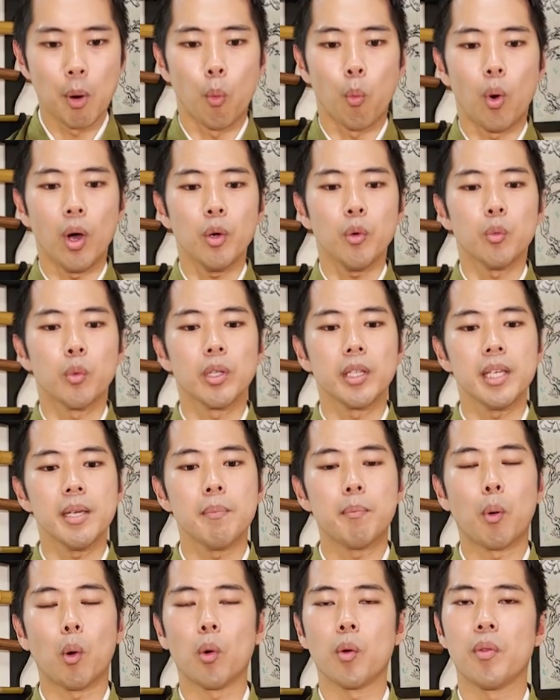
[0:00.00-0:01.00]
But one really
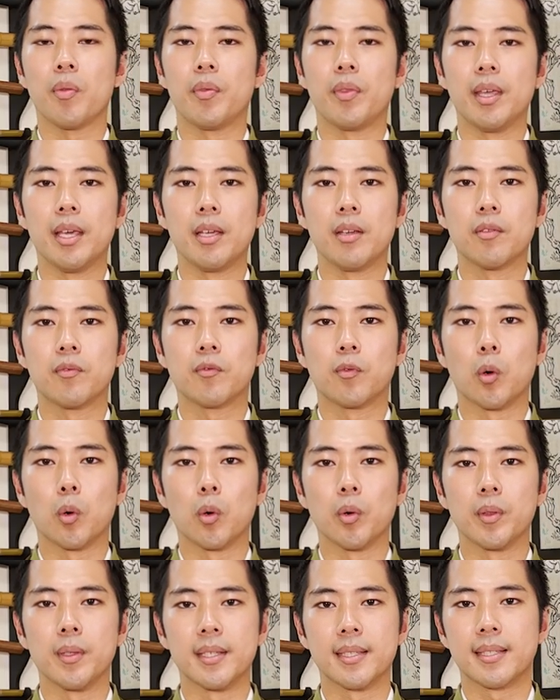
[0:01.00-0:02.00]
important thing
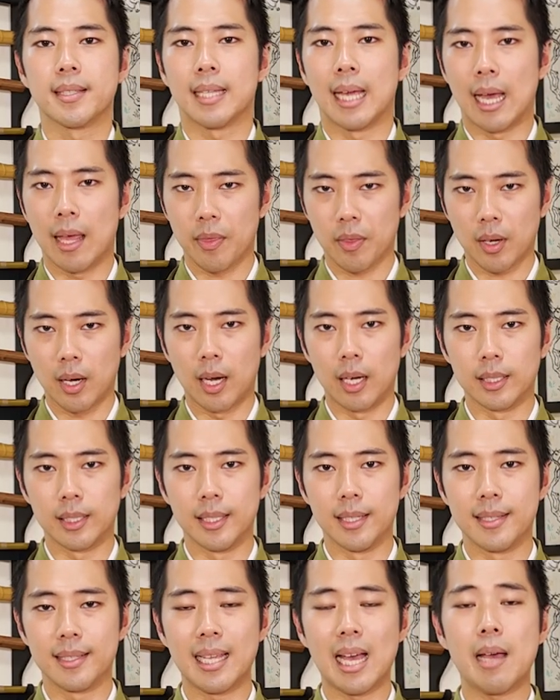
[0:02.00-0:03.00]
for this 10th kata
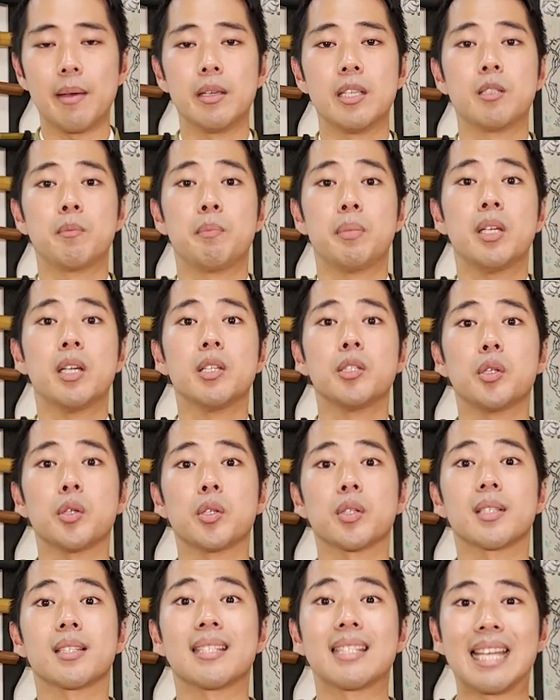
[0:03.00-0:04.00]
is that is because
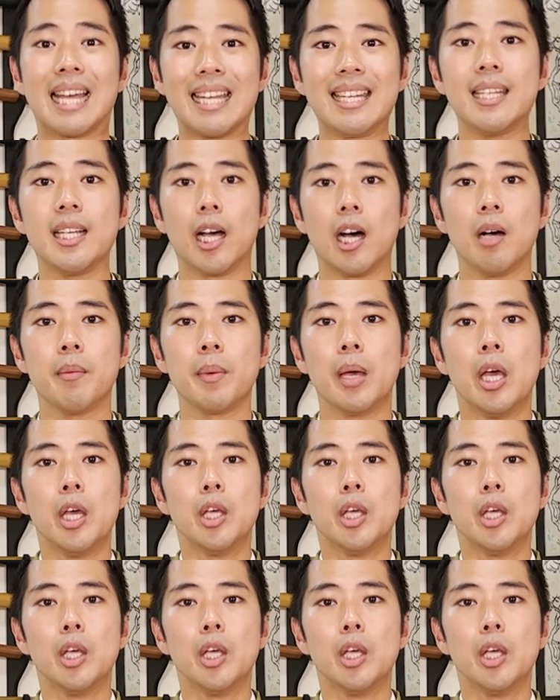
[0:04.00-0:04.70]
you're standing up,